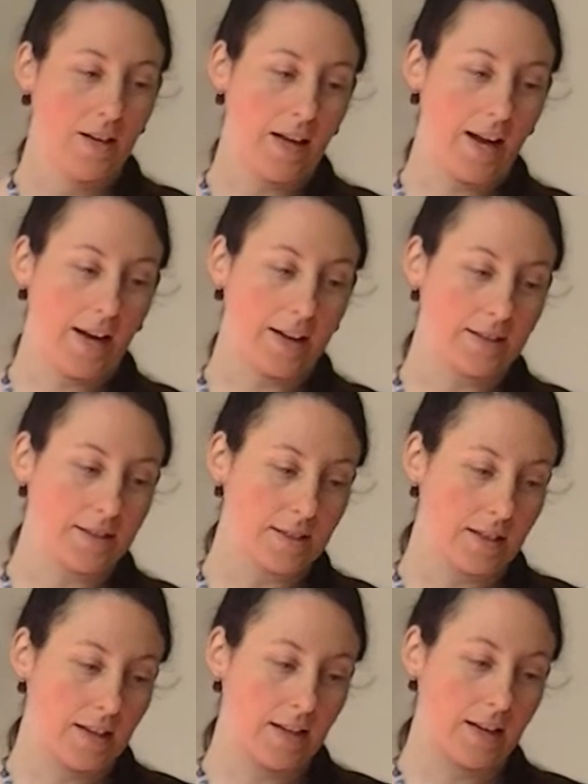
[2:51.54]
and
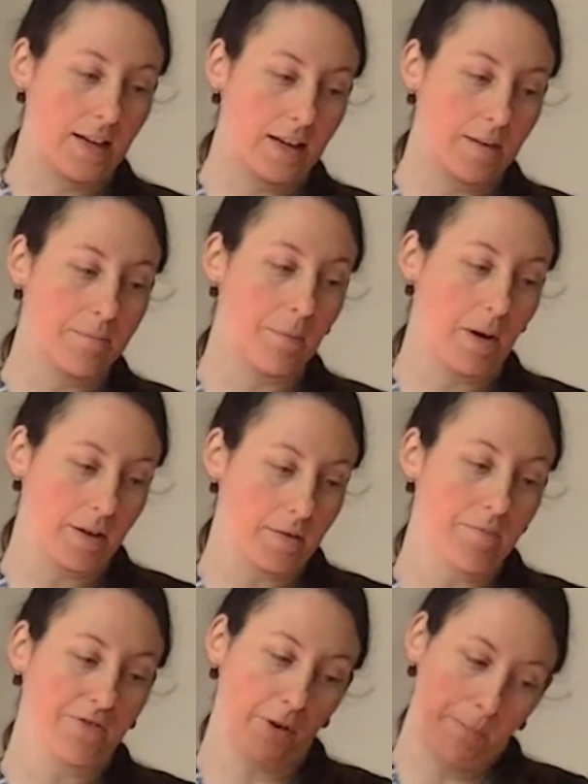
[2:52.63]

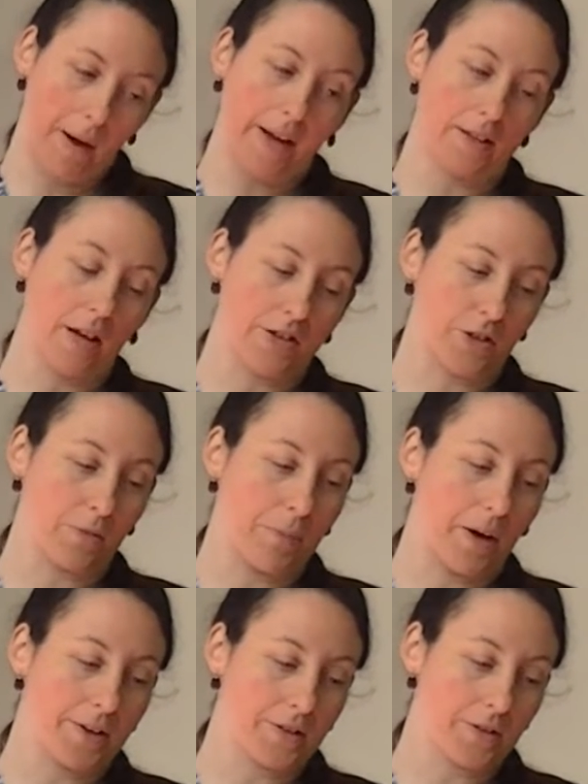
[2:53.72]
for biological
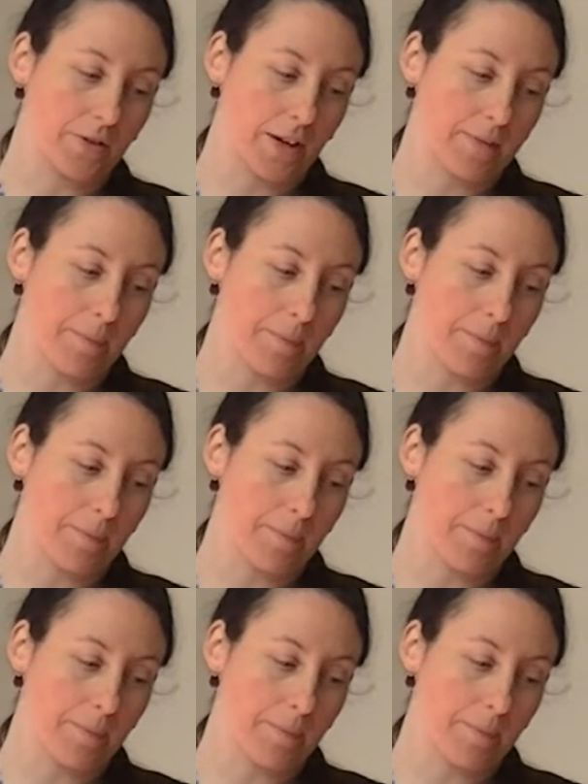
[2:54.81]
monitoring.